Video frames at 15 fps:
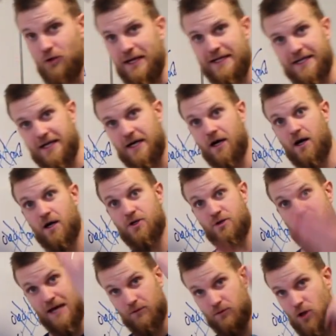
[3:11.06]
credit card, you
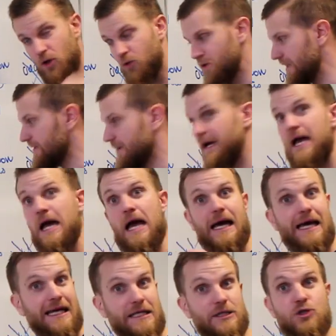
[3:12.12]
download it,
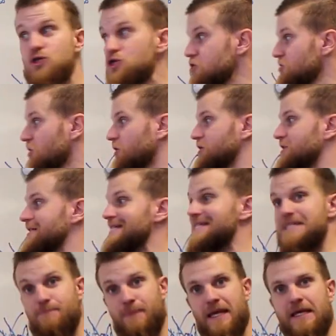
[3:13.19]
and you start to
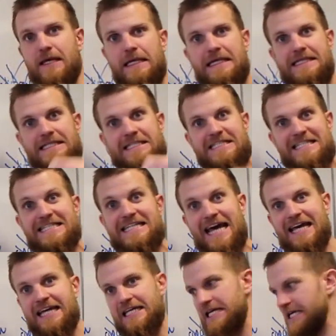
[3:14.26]
speak
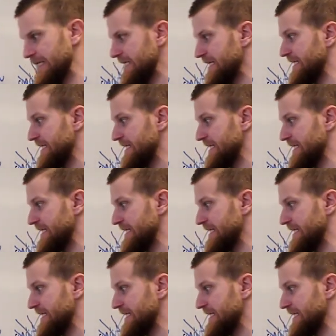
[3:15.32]
today.